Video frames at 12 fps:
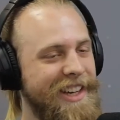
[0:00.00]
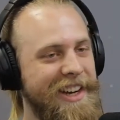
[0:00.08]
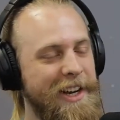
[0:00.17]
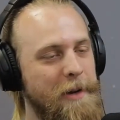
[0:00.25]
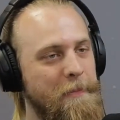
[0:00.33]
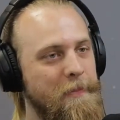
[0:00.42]

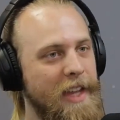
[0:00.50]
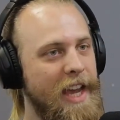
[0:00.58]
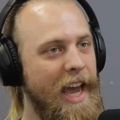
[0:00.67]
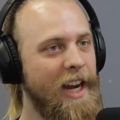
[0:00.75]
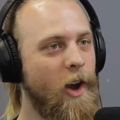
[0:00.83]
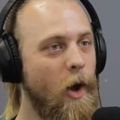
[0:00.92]

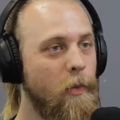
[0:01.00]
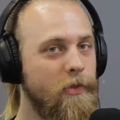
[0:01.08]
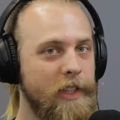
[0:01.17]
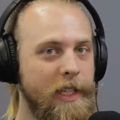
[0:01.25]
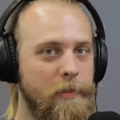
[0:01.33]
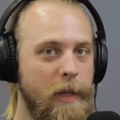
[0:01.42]
And
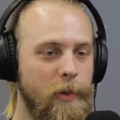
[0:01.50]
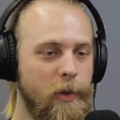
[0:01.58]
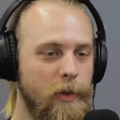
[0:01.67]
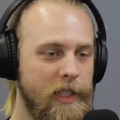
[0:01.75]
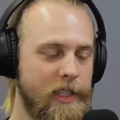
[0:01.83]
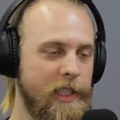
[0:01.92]
hopefully, people
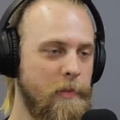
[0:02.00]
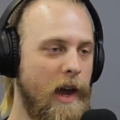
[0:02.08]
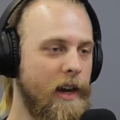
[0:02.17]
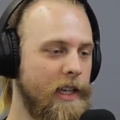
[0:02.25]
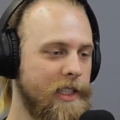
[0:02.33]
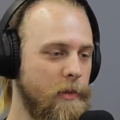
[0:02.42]
who listen to this
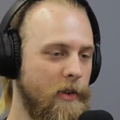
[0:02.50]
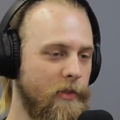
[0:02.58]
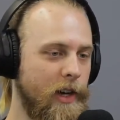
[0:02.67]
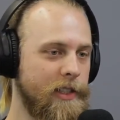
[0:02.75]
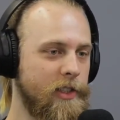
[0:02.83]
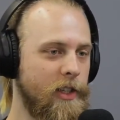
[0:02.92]
podcast and my
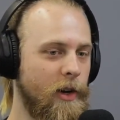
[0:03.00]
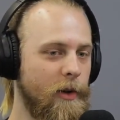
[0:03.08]
friends,